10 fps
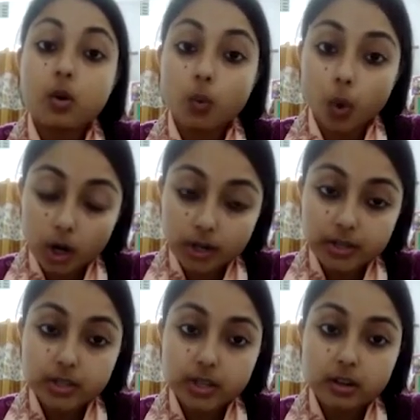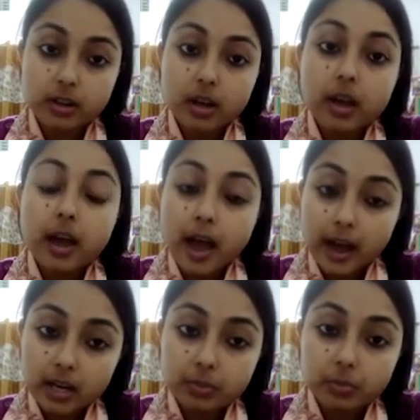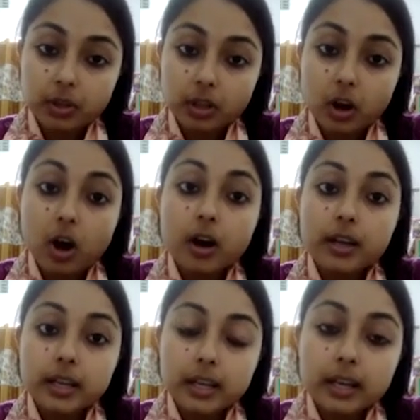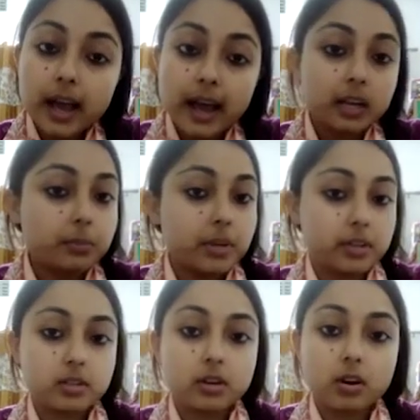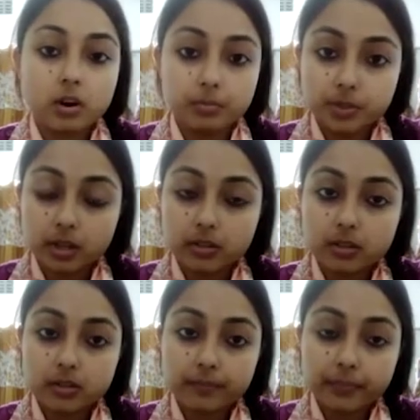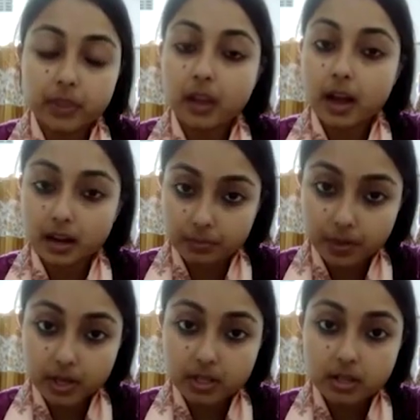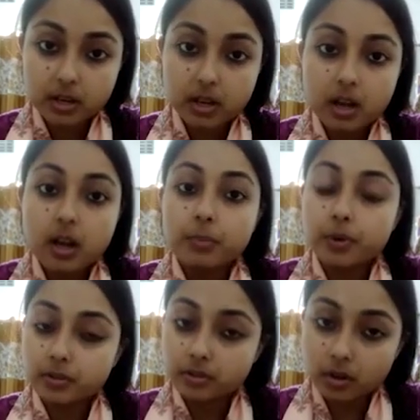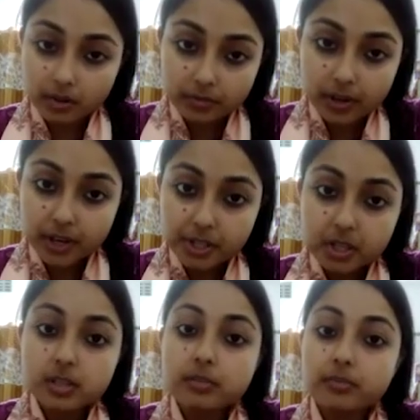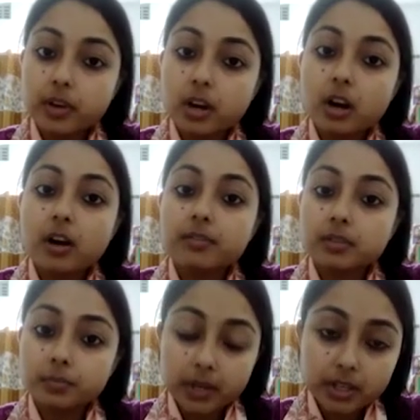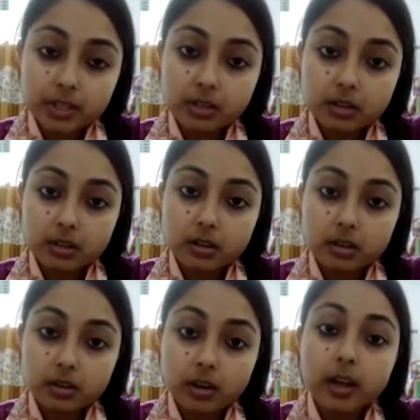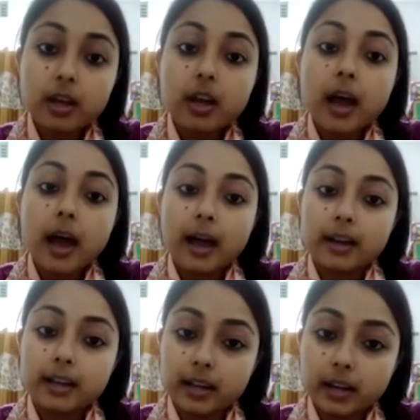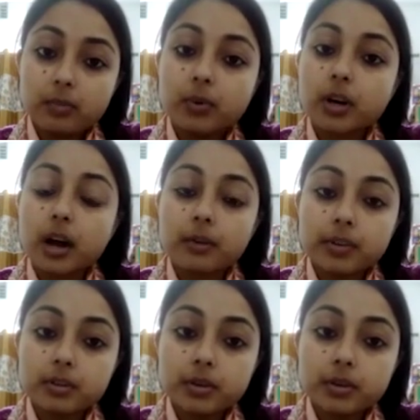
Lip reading: animal or inanimate object. I repeat, personification is a figure of speech. Okay, and here what are we doing? We are